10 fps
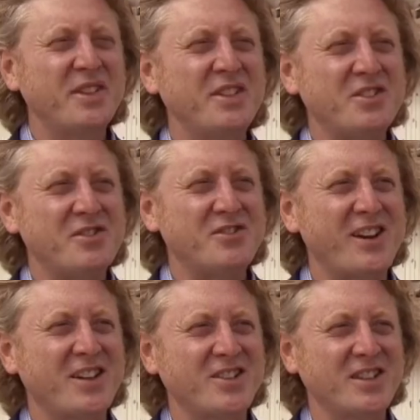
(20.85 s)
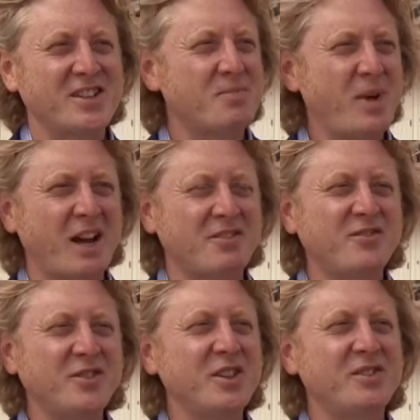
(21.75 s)
visitor attraction is packed
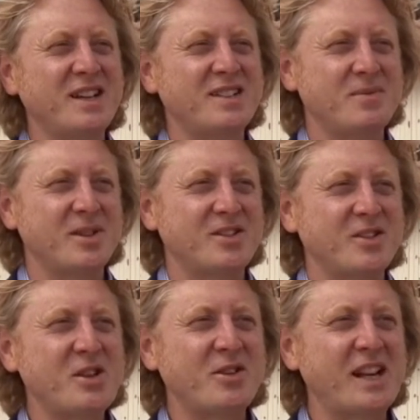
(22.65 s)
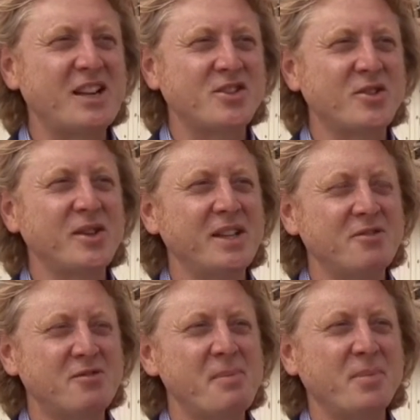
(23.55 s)
full of exhibits so you can enjoy
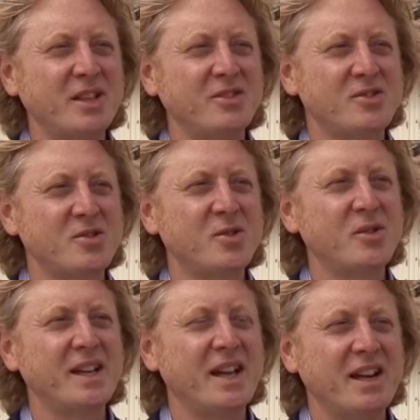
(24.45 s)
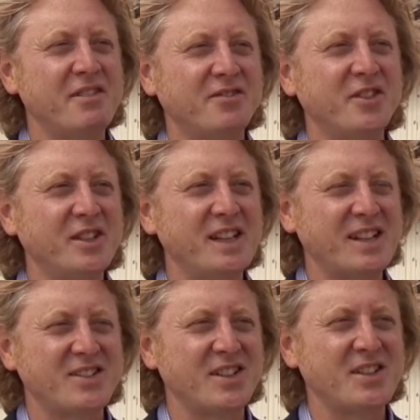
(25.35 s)
the Rampion story in a fun and
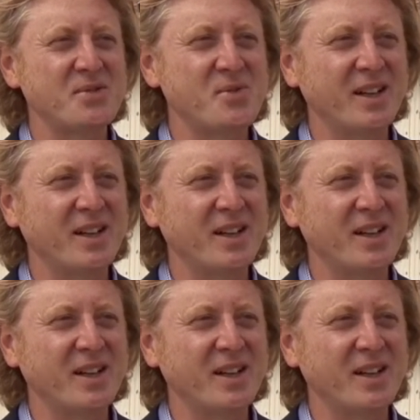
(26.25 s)
exciting